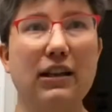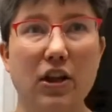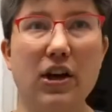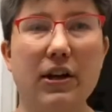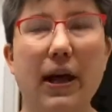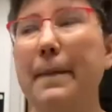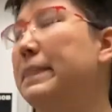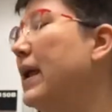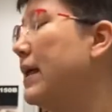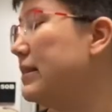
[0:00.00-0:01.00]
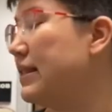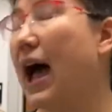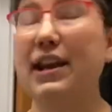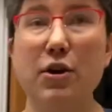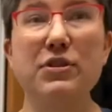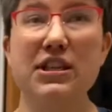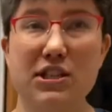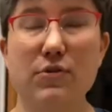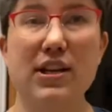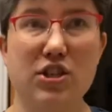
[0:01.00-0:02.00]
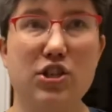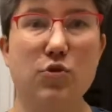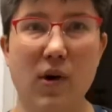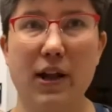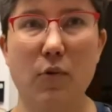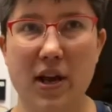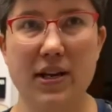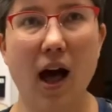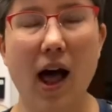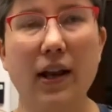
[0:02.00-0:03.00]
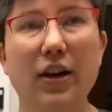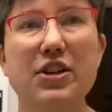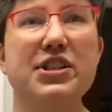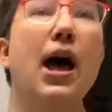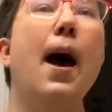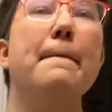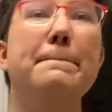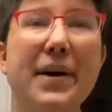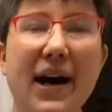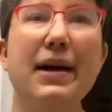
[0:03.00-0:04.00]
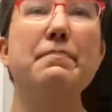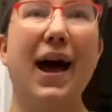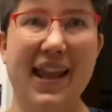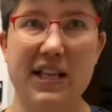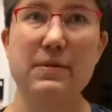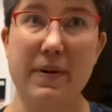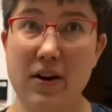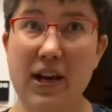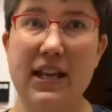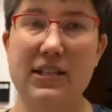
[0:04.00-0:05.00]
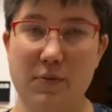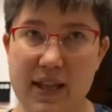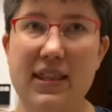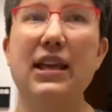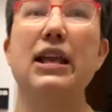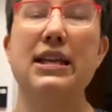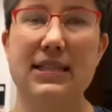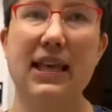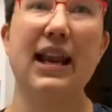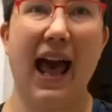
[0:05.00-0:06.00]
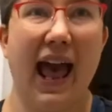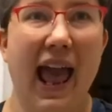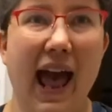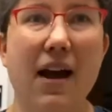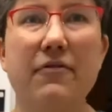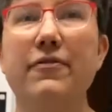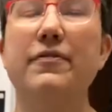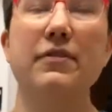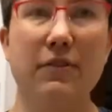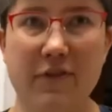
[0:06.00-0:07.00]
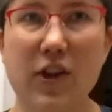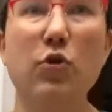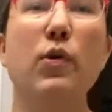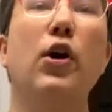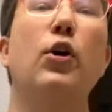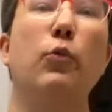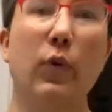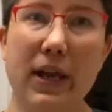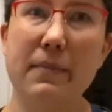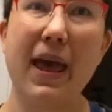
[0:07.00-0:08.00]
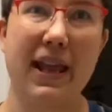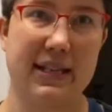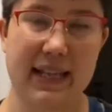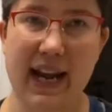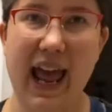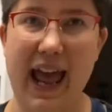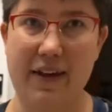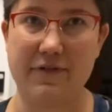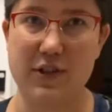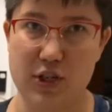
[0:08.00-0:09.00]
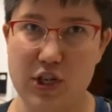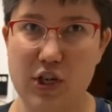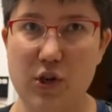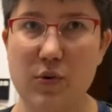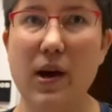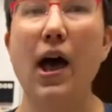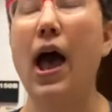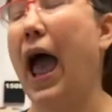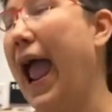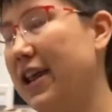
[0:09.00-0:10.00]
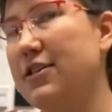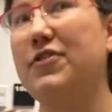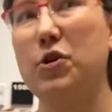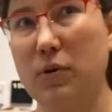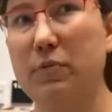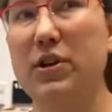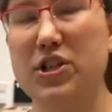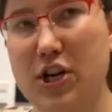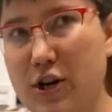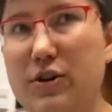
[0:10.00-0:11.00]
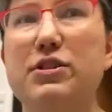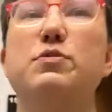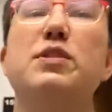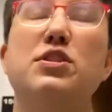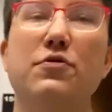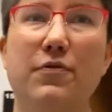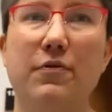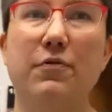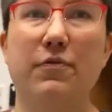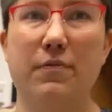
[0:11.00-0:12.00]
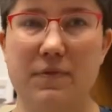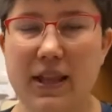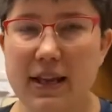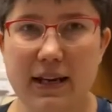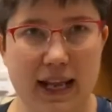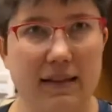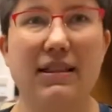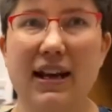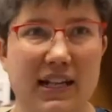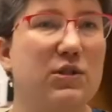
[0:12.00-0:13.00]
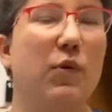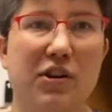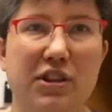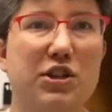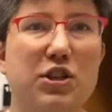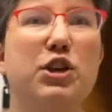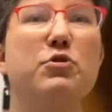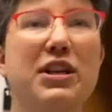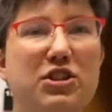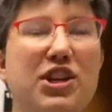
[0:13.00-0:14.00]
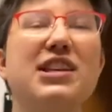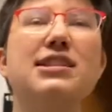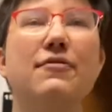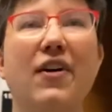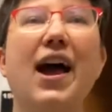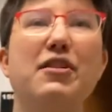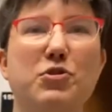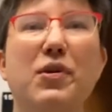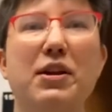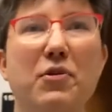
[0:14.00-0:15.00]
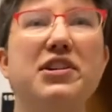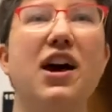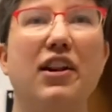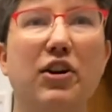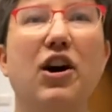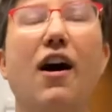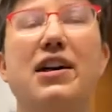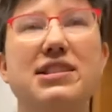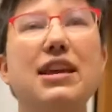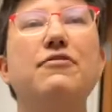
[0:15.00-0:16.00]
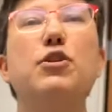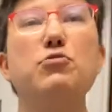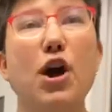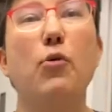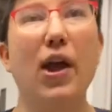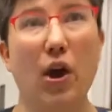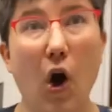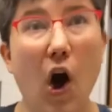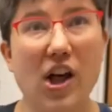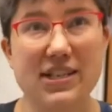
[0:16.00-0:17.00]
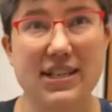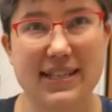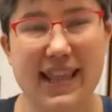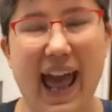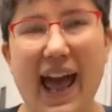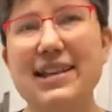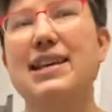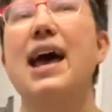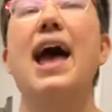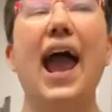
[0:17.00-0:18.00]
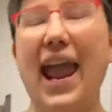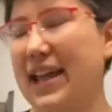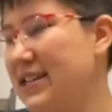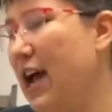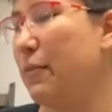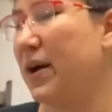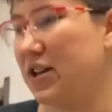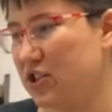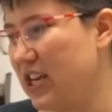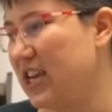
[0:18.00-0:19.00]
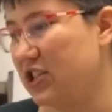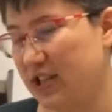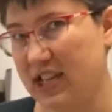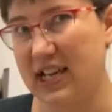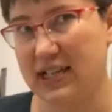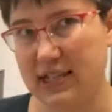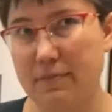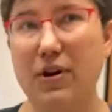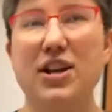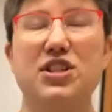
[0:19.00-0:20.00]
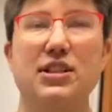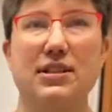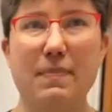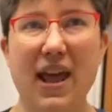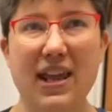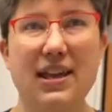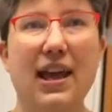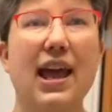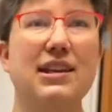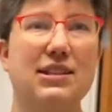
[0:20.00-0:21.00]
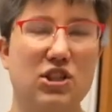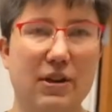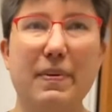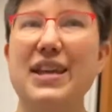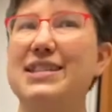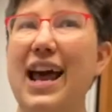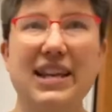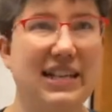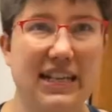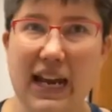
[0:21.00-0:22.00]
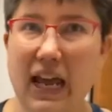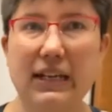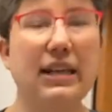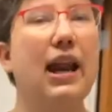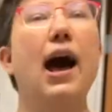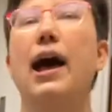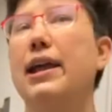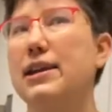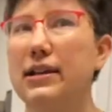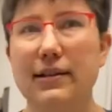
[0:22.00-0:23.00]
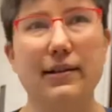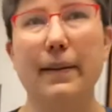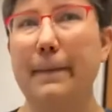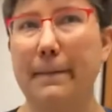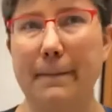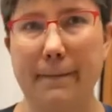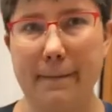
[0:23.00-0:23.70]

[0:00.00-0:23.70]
look, I know this syringe is $21, but my experience with it is that I have fewer remakes that I have to do and fewer returns, which right then then it's worth it. You can justify a $21 cost if you know it costs that and how much each of these impressions make and shipping is 19.99 and sure